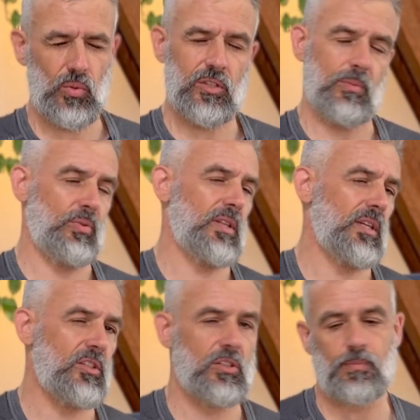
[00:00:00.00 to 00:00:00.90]
whether you're breathing
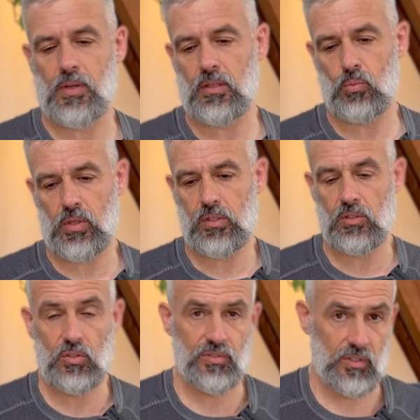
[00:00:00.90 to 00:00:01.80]
into your belly, whether you're
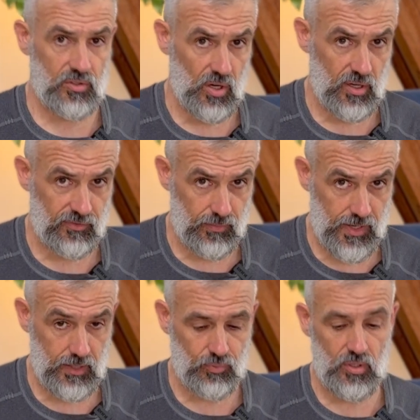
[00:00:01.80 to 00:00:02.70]
using
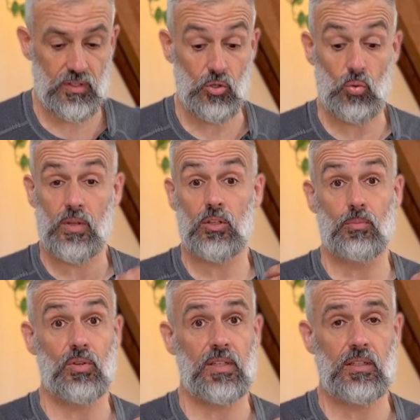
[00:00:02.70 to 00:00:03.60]
diaphragmatic breathing, or whether you're
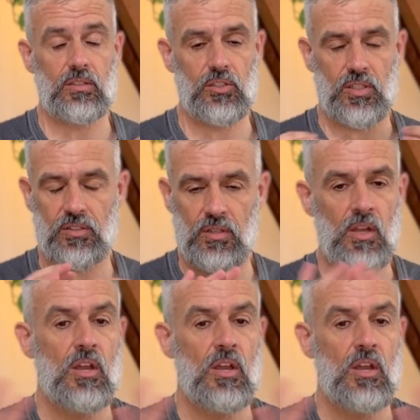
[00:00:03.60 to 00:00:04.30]
breathing into your chest.